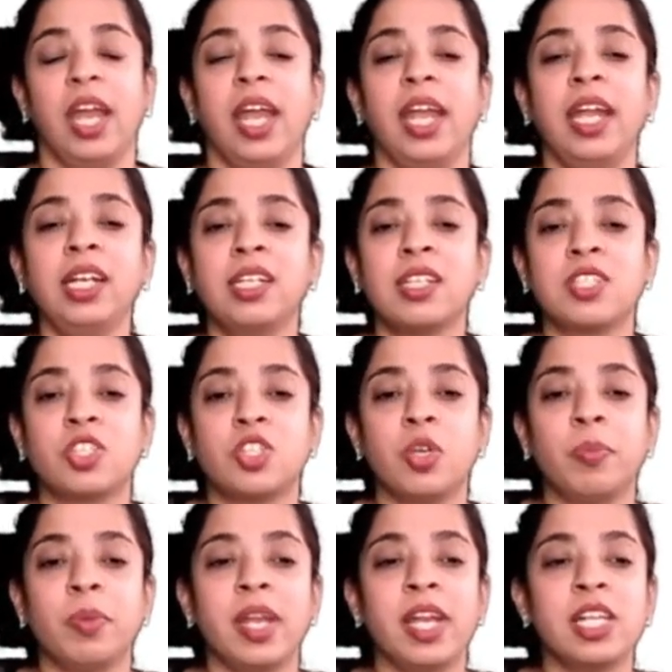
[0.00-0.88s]
It
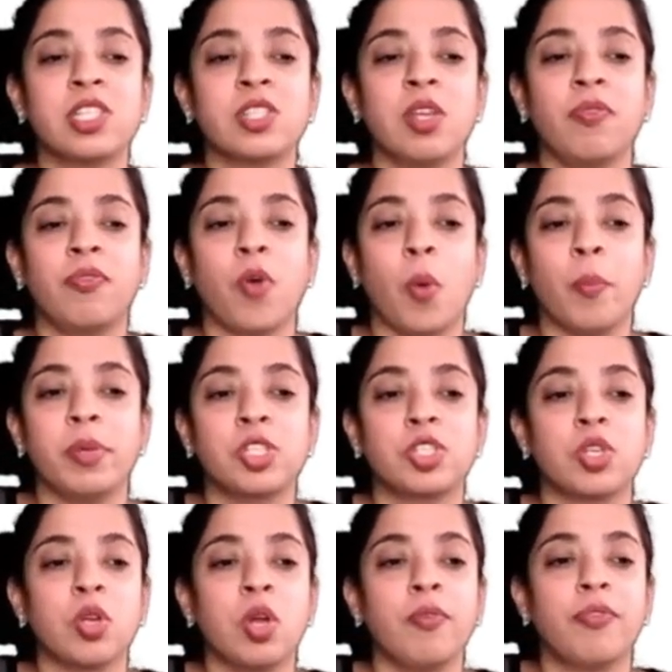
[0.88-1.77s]
stimulates the
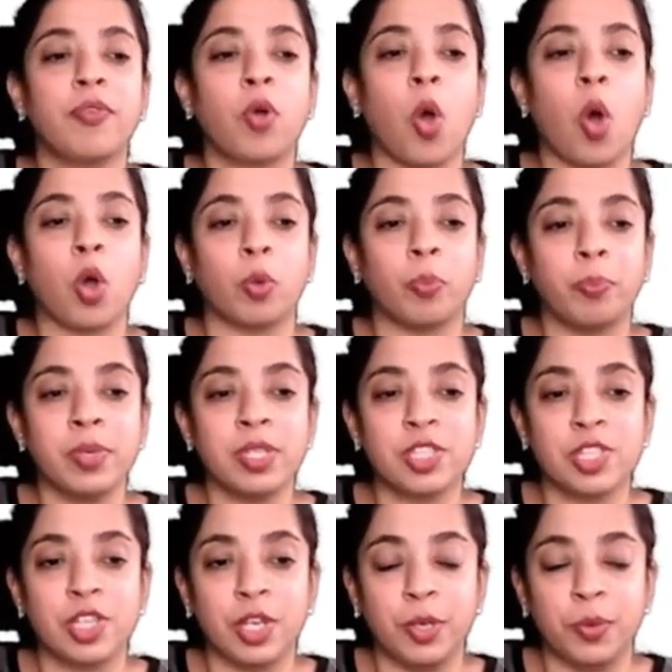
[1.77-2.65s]
formation of
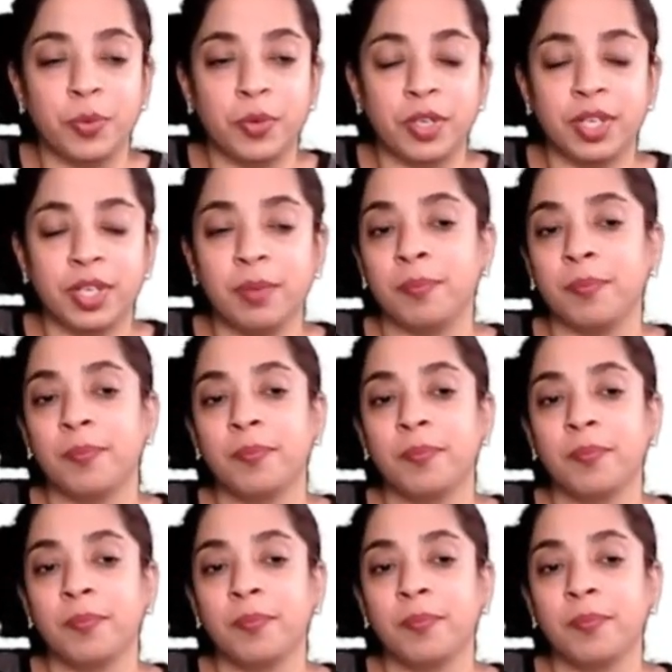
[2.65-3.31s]
corpus luteum